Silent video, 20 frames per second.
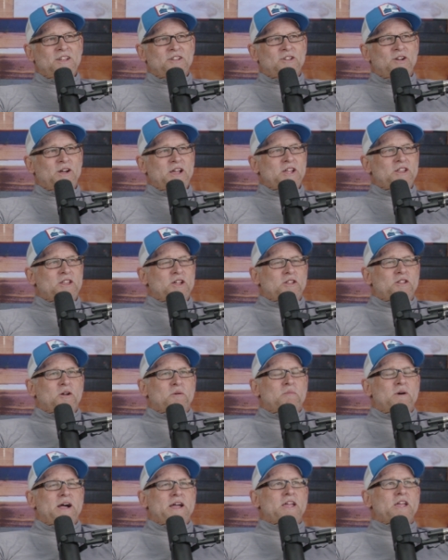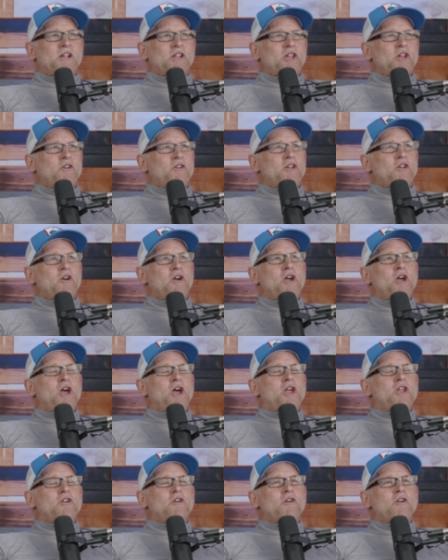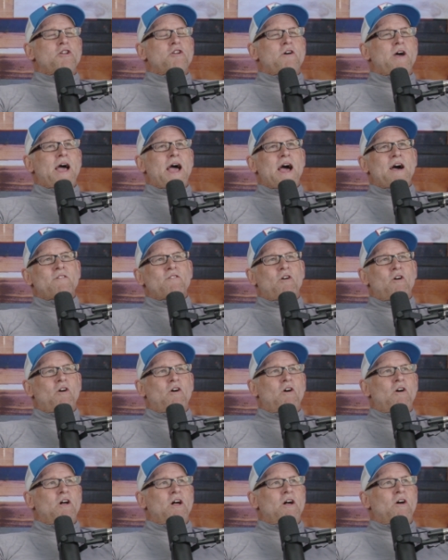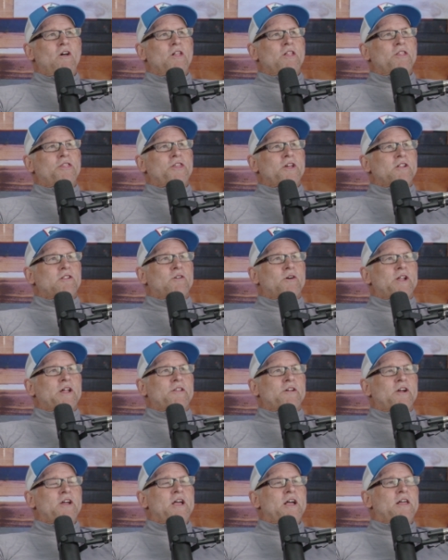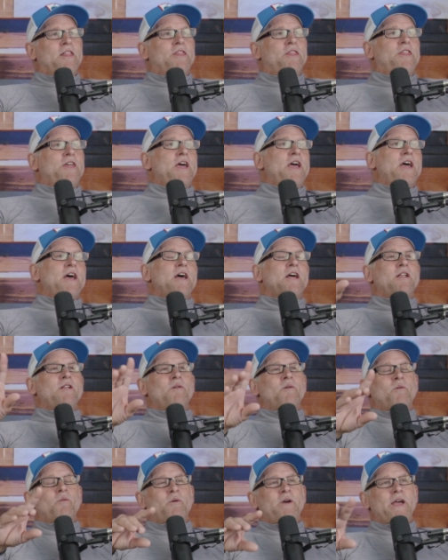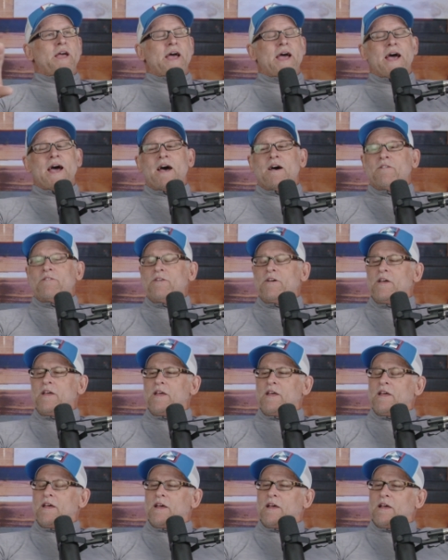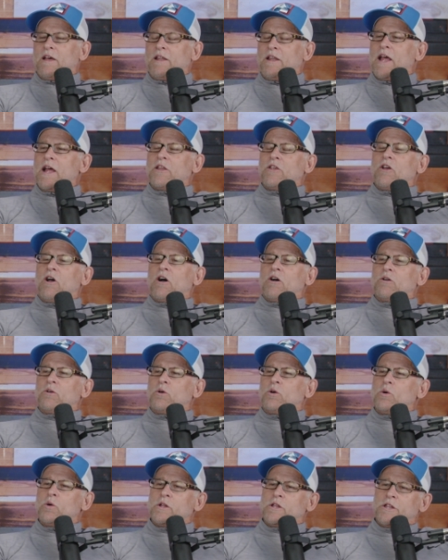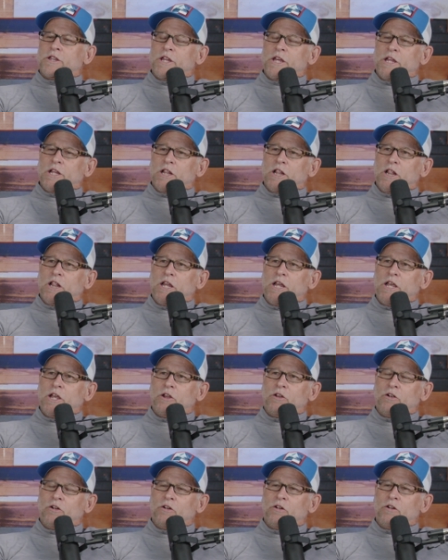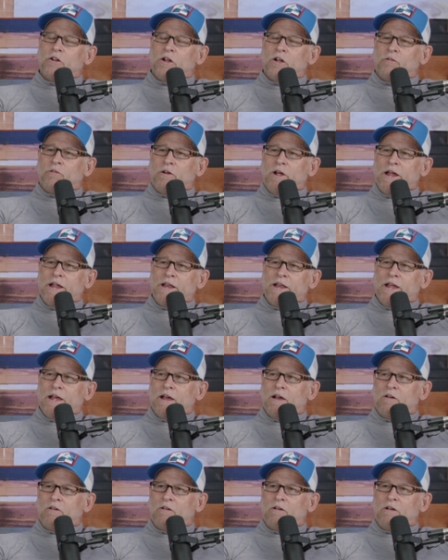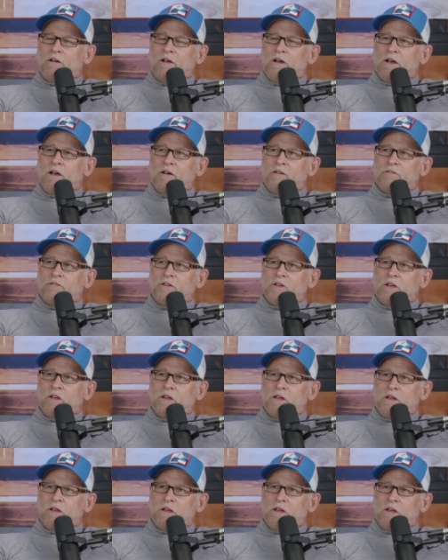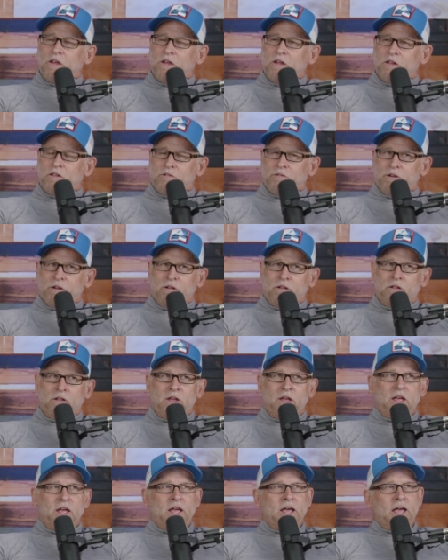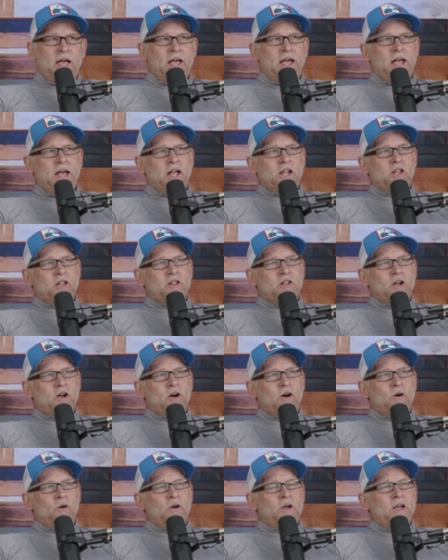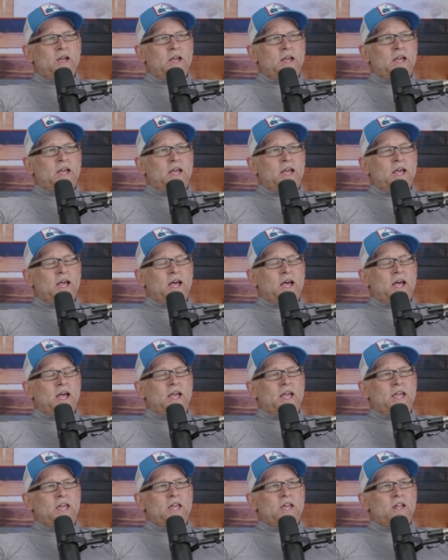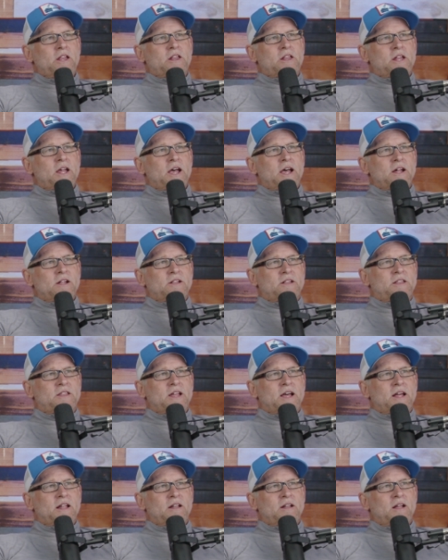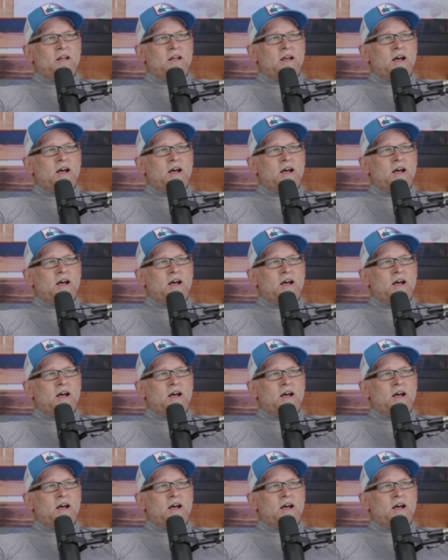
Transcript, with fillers: So so Mike, you have all the things going on there. Then we have Netanyahu, who is the leader right now of Israel, and so he says that